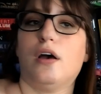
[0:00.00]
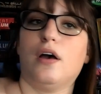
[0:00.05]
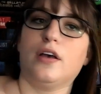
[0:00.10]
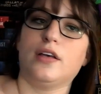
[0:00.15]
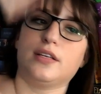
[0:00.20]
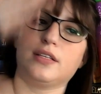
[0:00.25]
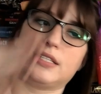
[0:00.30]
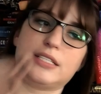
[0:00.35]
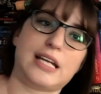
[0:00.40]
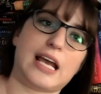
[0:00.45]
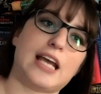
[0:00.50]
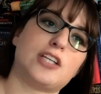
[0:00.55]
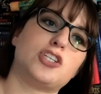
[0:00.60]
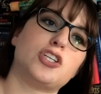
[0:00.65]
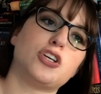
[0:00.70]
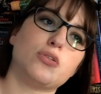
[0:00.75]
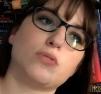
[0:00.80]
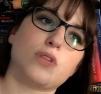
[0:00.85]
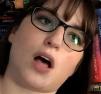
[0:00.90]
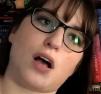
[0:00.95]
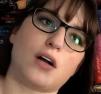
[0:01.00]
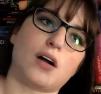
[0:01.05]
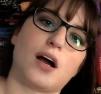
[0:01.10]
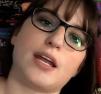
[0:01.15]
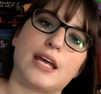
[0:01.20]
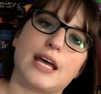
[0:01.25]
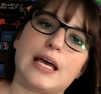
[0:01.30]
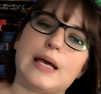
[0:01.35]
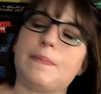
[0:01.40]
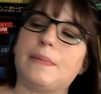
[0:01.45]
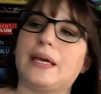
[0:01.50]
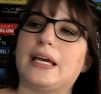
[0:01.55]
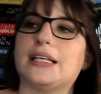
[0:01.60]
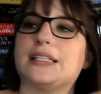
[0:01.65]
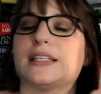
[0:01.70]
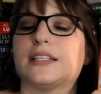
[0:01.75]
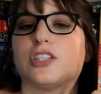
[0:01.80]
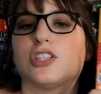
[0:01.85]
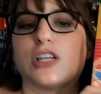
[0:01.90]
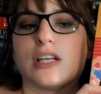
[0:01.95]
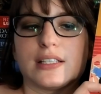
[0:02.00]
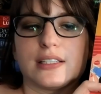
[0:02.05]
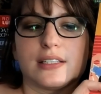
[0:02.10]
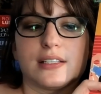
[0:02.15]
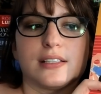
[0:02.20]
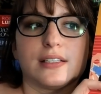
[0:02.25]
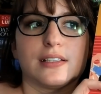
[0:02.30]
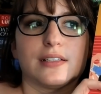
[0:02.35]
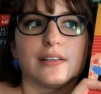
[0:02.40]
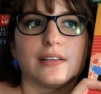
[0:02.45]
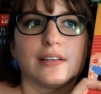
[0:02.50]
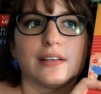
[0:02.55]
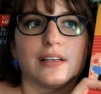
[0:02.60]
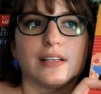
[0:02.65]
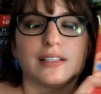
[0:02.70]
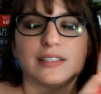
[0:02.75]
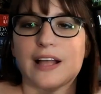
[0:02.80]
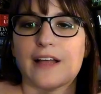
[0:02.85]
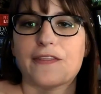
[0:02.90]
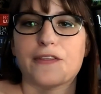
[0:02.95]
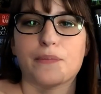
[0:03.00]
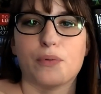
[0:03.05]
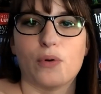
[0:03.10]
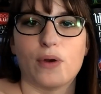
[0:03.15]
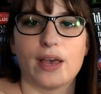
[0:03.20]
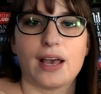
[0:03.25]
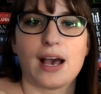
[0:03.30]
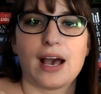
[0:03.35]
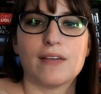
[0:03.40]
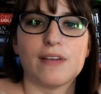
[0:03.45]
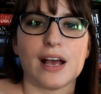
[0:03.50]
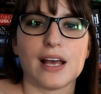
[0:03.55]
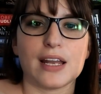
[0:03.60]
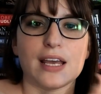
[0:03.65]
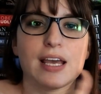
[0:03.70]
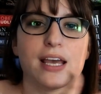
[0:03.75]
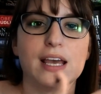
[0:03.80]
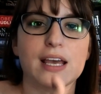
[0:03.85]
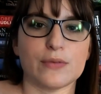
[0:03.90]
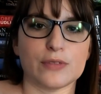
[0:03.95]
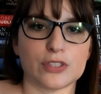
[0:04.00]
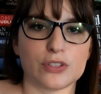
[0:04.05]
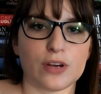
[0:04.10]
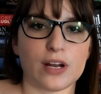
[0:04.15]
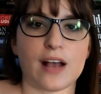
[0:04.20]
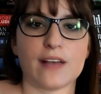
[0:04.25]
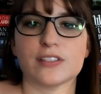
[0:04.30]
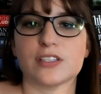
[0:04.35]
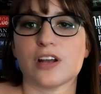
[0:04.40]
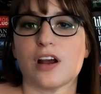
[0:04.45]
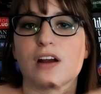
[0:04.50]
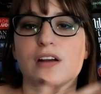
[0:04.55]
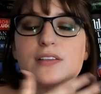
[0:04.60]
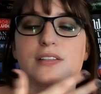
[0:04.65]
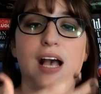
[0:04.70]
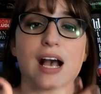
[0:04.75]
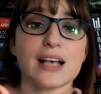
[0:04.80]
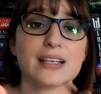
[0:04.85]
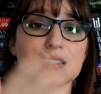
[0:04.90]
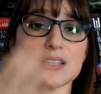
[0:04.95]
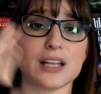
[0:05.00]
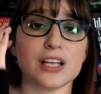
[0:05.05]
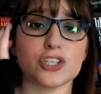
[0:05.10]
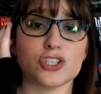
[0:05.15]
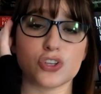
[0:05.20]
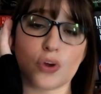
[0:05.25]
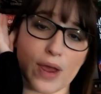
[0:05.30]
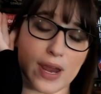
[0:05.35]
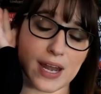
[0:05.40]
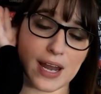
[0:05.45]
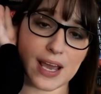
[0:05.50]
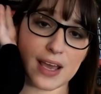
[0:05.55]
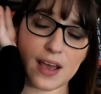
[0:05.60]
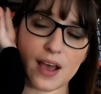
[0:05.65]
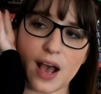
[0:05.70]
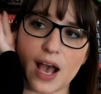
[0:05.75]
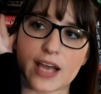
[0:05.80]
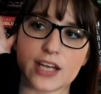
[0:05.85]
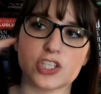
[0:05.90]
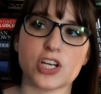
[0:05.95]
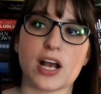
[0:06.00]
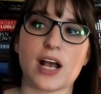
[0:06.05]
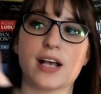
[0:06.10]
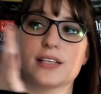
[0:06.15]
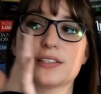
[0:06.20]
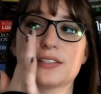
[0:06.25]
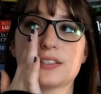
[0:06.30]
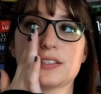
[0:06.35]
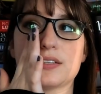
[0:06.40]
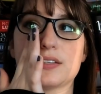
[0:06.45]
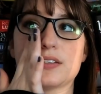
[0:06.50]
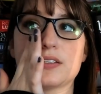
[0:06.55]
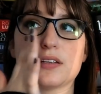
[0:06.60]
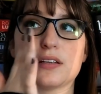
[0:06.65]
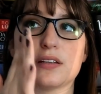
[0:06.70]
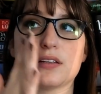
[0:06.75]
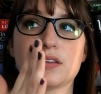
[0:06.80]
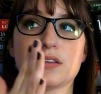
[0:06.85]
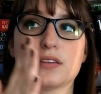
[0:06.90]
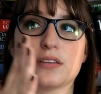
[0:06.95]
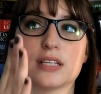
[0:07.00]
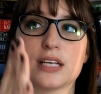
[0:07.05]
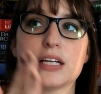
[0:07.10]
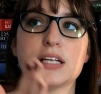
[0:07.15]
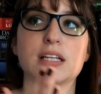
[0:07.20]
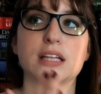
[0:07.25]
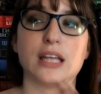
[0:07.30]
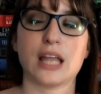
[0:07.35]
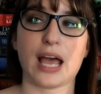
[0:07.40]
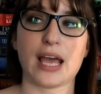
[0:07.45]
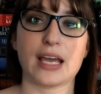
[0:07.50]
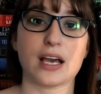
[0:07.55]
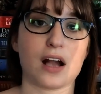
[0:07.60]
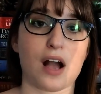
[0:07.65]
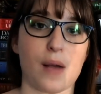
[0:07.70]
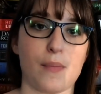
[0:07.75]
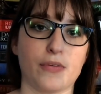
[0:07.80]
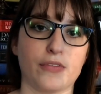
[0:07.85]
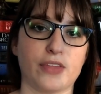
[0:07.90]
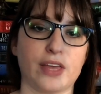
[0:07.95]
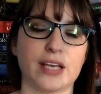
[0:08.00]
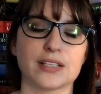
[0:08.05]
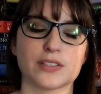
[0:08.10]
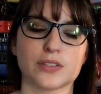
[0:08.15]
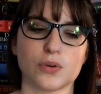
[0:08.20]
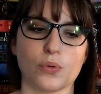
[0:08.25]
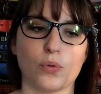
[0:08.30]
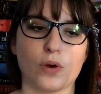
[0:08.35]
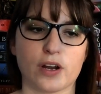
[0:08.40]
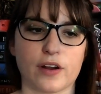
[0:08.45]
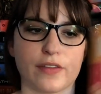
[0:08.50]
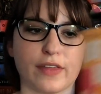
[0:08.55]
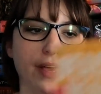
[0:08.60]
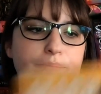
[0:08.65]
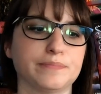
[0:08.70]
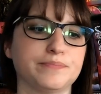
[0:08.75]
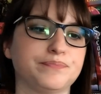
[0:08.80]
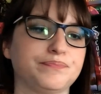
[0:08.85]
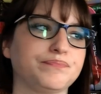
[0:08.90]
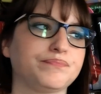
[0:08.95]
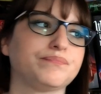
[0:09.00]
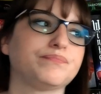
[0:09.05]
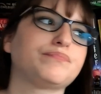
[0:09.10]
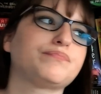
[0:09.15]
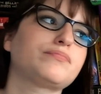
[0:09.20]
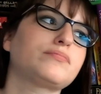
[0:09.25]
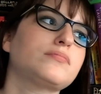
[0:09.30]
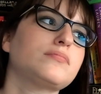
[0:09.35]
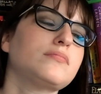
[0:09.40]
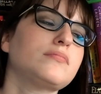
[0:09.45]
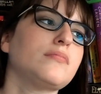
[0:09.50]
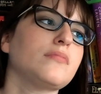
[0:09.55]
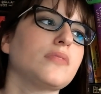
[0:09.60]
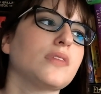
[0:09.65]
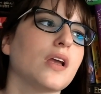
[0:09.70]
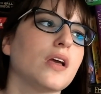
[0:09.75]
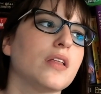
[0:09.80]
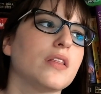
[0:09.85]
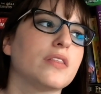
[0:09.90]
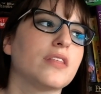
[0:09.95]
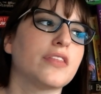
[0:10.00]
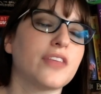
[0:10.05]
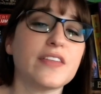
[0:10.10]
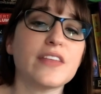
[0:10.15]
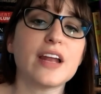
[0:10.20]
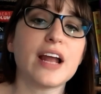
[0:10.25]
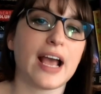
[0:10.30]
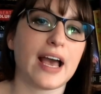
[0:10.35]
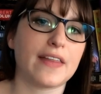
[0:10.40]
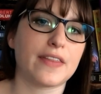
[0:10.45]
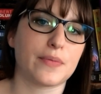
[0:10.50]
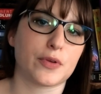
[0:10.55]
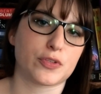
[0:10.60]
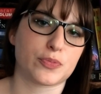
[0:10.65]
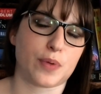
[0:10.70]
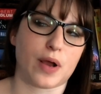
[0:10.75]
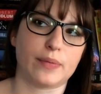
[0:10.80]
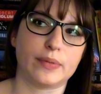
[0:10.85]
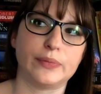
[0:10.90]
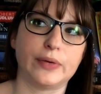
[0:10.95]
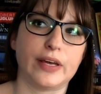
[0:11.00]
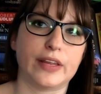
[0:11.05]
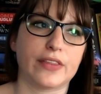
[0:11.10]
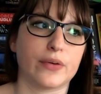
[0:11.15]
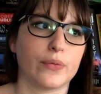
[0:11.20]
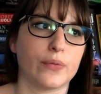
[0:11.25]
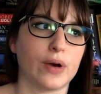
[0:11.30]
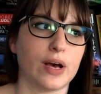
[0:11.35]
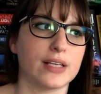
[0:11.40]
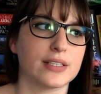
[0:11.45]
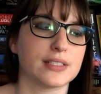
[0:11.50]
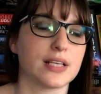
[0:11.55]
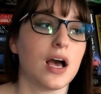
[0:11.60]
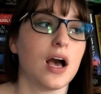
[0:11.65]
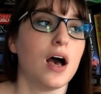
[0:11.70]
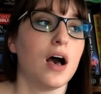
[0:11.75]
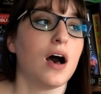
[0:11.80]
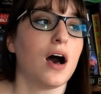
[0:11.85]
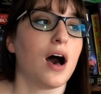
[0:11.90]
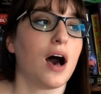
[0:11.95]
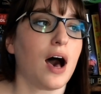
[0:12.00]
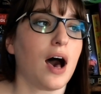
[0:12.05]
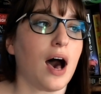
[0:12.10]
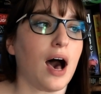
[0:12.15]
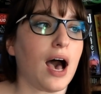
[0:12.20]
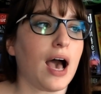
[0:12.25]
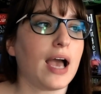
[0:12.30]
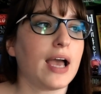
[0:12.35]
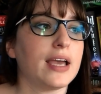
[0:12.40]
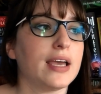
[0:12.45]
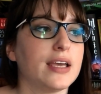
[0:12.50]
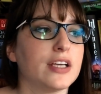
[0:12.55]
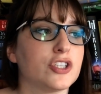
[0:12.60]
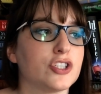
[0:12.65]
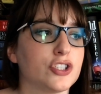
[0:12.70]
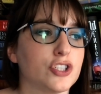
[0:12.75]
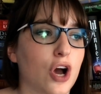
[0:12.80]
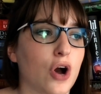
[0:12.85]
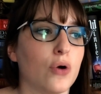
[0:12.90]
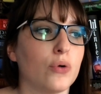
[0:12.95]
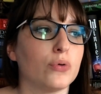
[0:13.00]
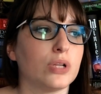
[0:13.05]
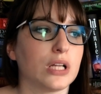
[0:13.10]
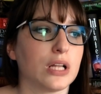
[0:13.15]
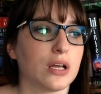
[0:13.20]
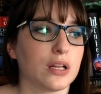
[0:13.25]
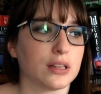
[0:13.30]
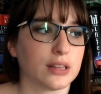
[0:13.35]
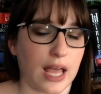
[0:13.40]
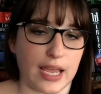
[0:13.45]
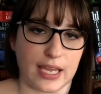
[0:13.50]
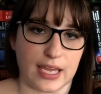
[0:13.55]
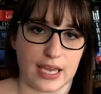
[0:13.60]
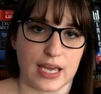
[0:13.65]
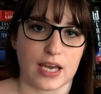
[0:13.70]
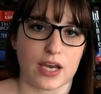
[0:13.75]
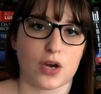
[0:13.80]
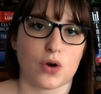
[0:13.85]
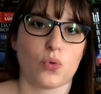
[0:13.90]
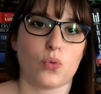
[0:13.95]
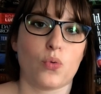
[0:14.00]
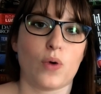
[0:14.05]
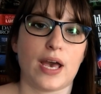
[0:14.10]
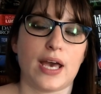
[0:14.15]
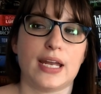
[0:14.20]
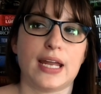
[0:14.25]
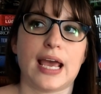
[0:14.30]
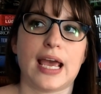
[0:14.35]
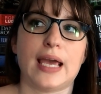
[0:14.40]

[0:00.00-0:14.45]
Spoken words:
stay too long on it because it's not the point. I read it. It was 3.5 stars. I still enjoyed it. I just didn't like a couple things. What are they? The thing that I had the most problem with was I don't like it when